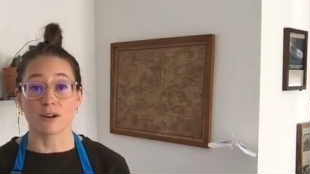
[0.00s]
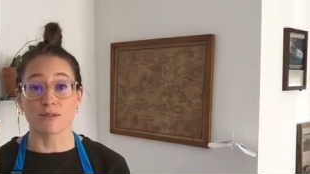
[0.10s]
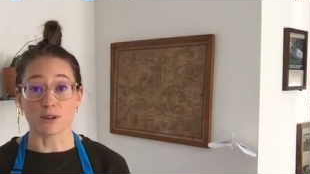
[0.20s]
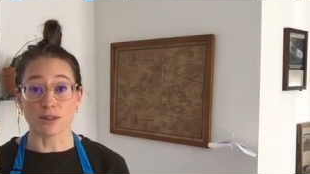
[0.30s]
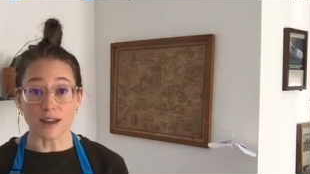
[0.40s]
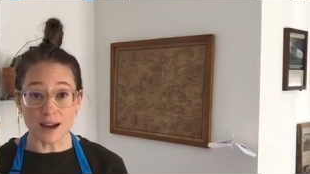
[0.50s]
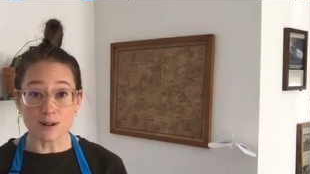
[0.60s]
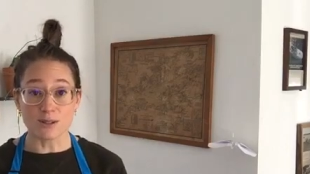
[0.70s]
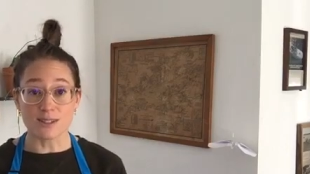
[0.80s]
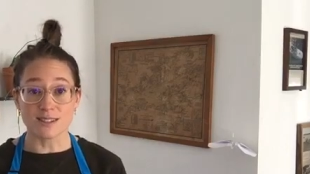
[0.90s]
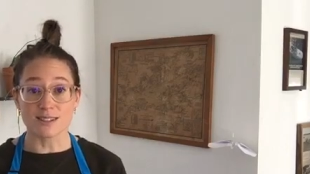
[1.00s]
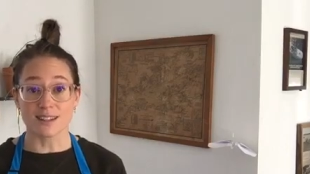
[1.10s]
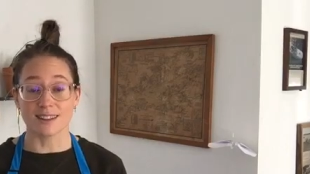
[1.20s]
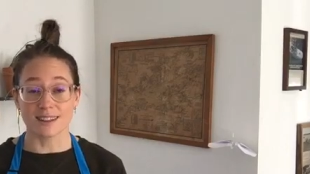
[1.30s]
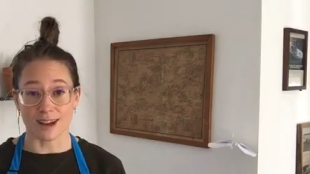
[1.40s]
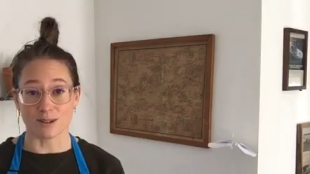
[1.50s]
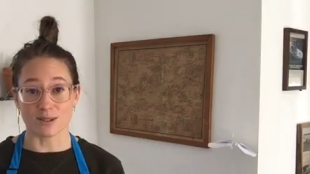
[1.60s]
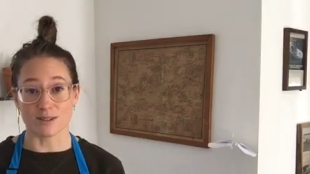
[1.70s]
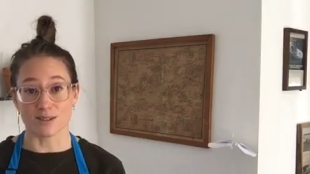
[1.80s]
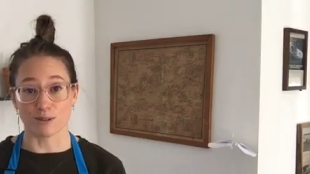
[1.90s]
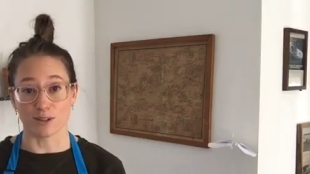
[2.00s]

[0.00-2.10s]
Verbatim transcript: thousands and thousands of years.